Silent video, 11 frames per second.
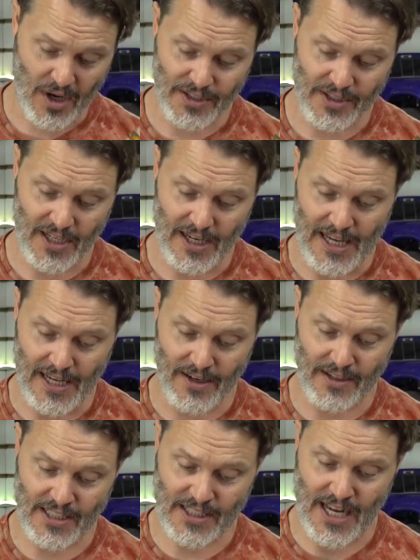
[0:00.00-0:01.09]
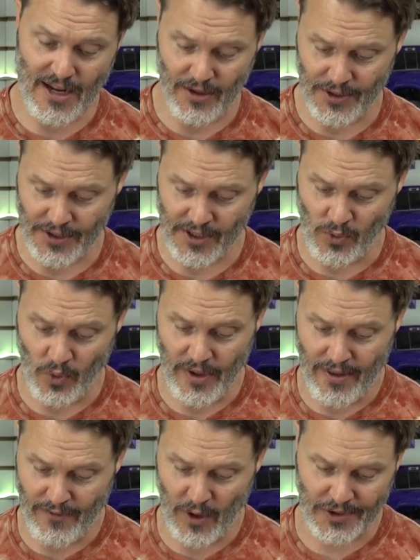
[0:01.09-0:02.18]
because it scales
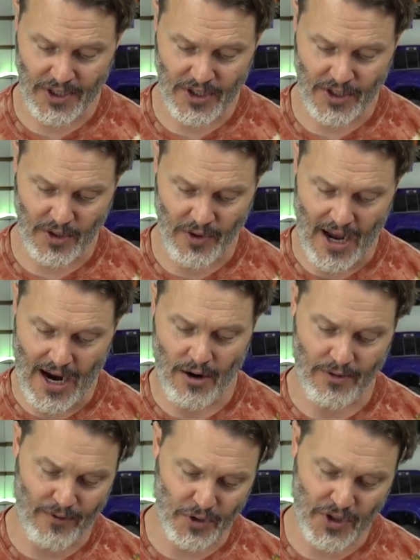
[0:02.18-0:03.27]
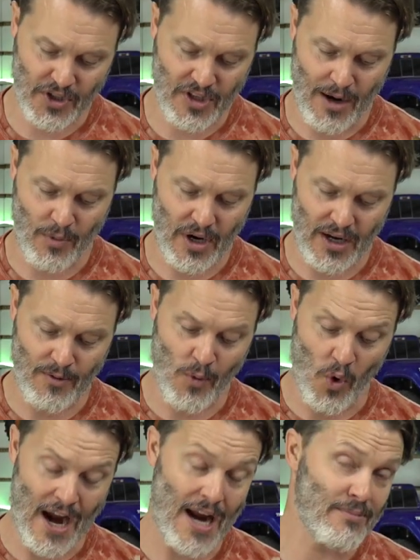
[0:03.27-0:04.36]
with the voltage. So the higher the voltage that I'm running, the
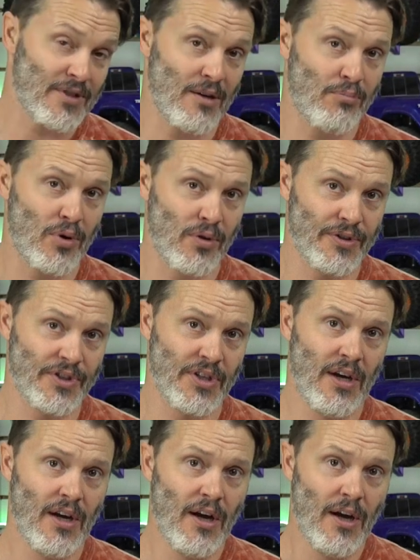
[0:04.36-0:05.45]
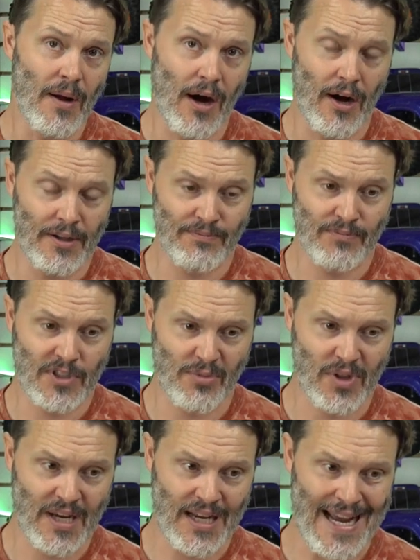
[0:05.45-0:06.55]
more amps that it pulls on
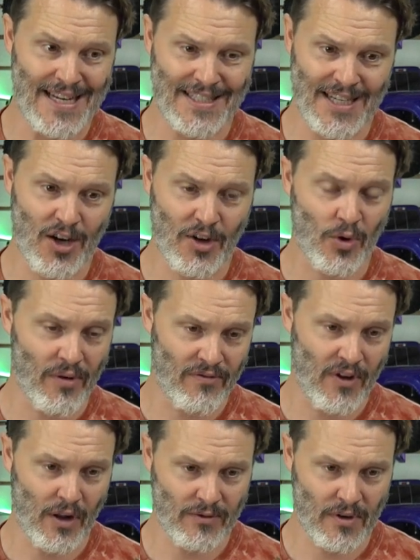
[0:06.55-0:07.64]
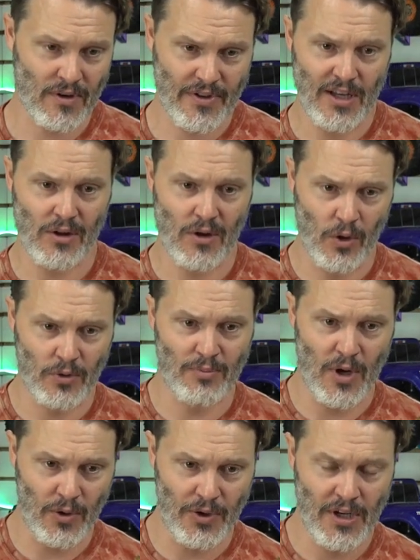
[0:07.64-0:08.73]
something like an 1800 revolver, the hill hold
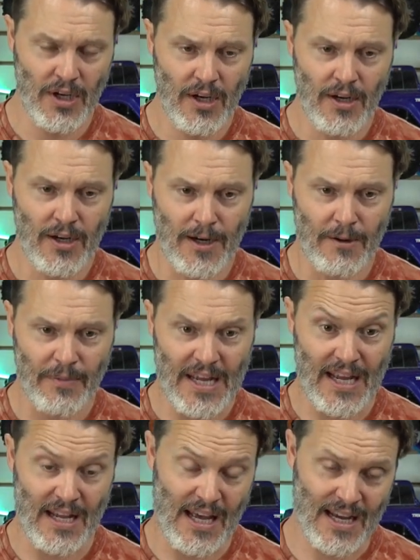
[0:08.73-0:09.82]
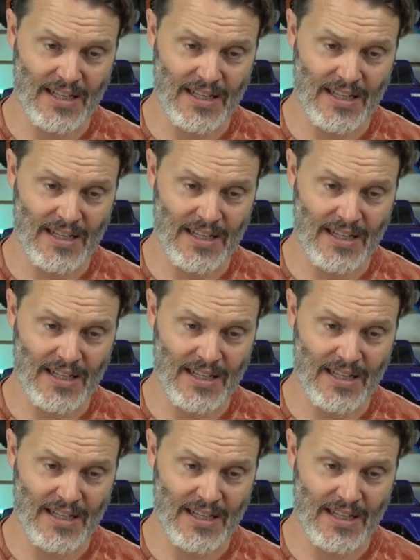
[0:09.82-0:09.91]
mode. Um, and, and